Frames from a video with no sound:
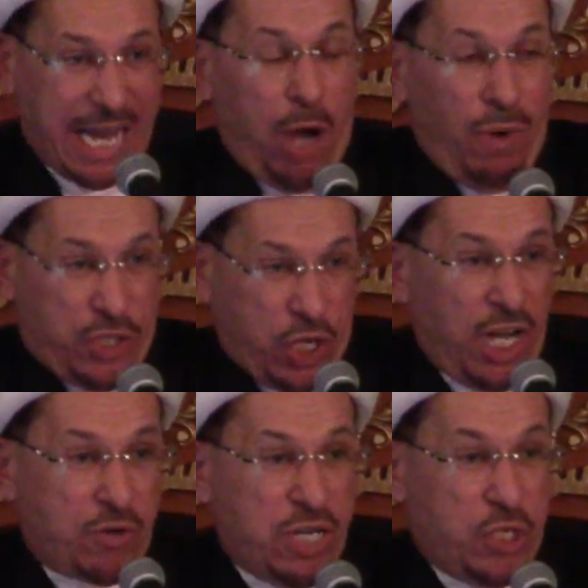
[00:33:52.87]
our
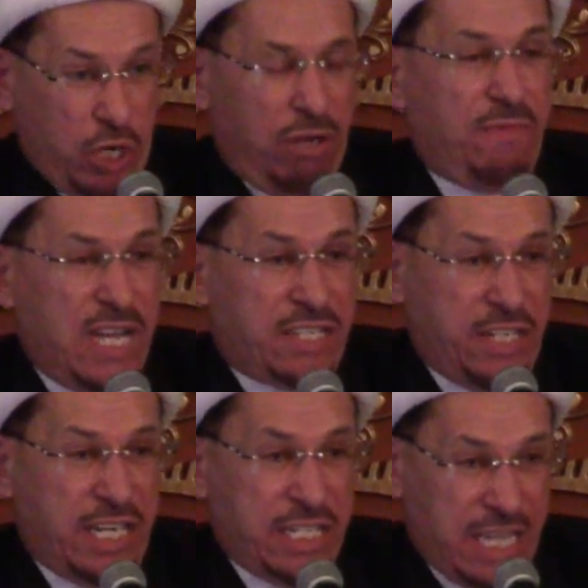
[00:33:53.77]
children to universities